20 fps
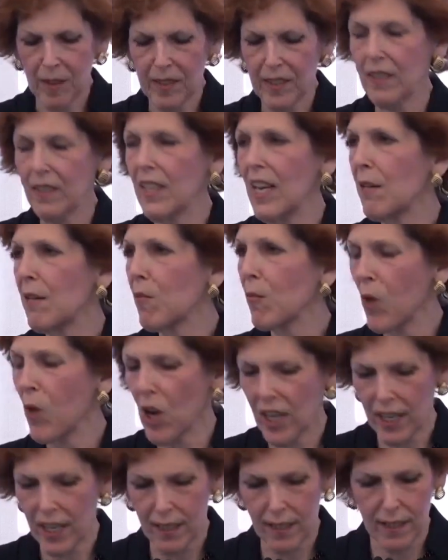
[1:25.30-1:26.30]
the labor
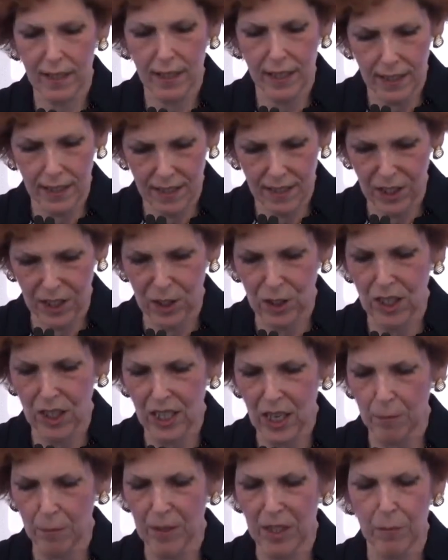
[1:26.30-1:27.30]
market to continue to
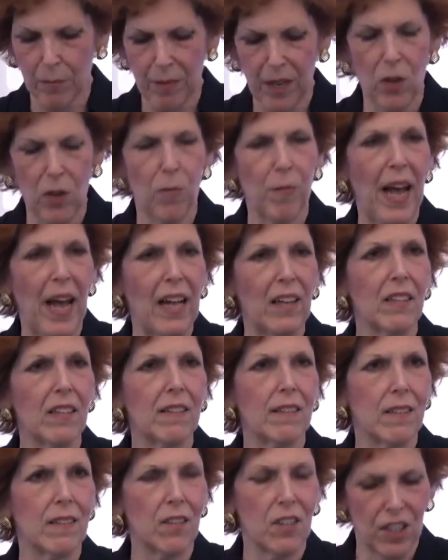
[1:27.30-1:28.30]
come into better
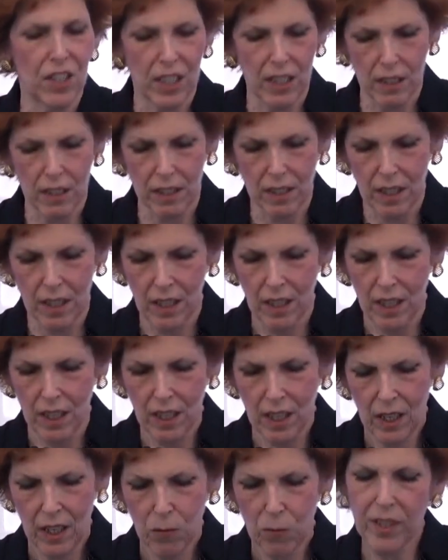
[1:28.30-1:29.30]
balance this year,
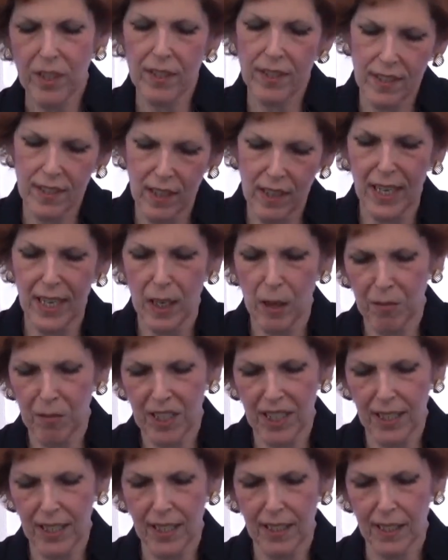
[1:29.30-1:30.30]
with a slight
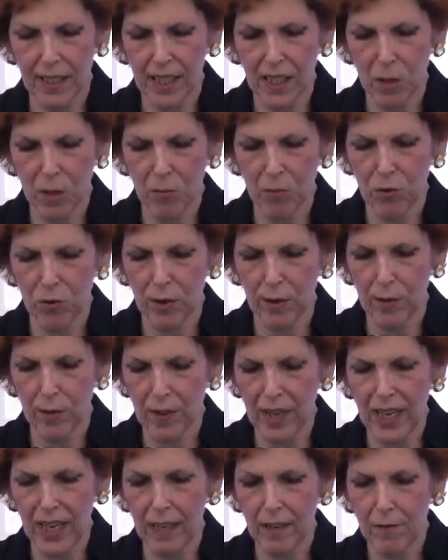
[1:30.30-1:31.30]
uptick in the unemployment
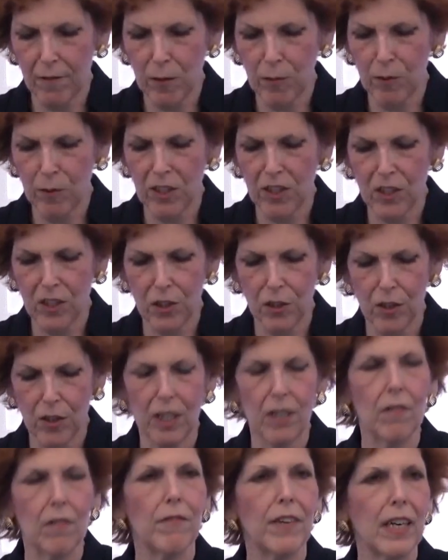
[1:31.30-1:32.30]
rate from its
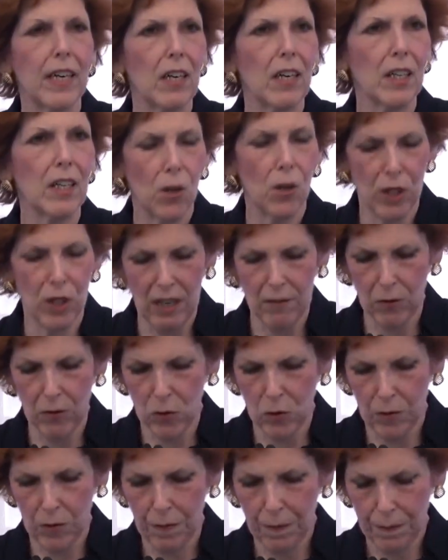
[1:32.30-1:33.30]
current very low
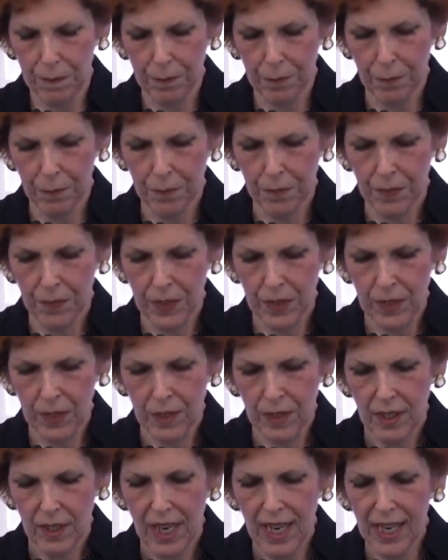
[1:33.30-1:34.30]
level.
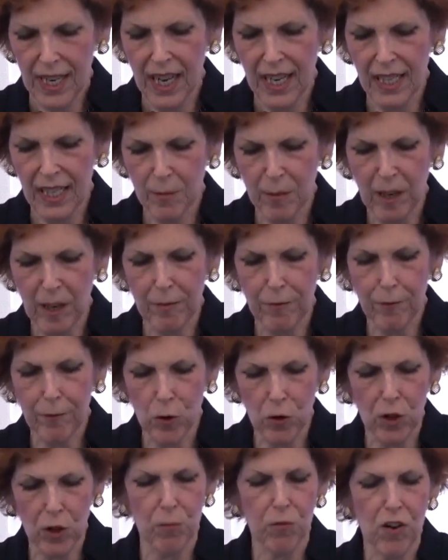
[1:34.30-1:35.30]
And I expect
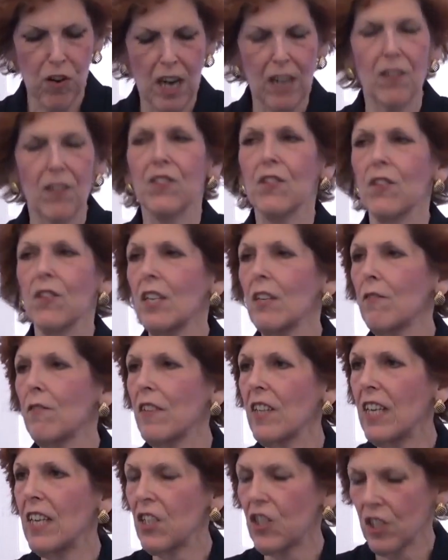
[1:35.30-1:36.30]
further progress on
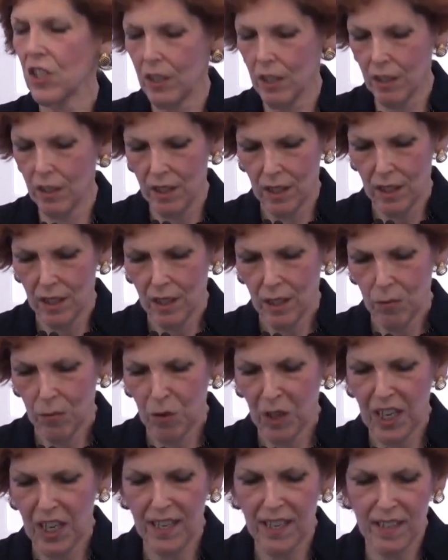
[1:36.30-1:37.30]
inflation,
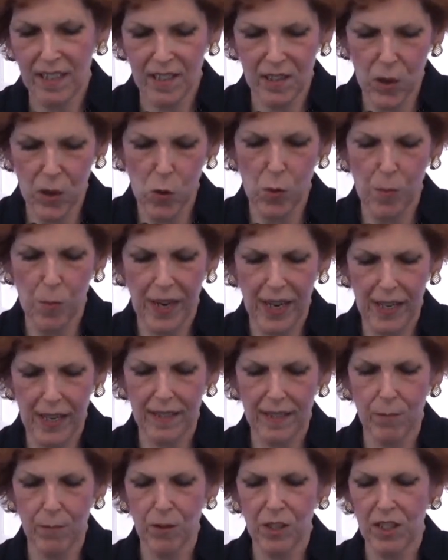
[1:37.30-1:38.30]
but at a slower
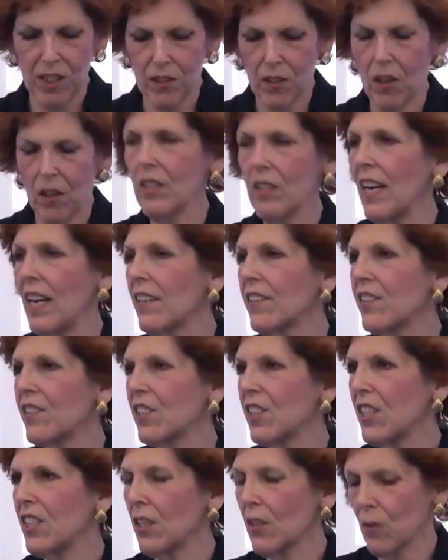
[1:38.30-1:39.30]
pace than we saw
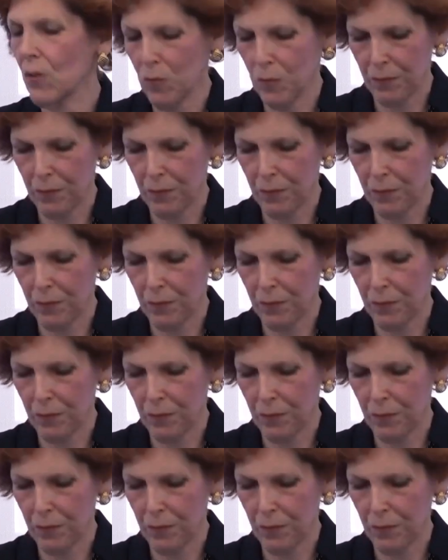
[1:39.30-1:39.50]
last year.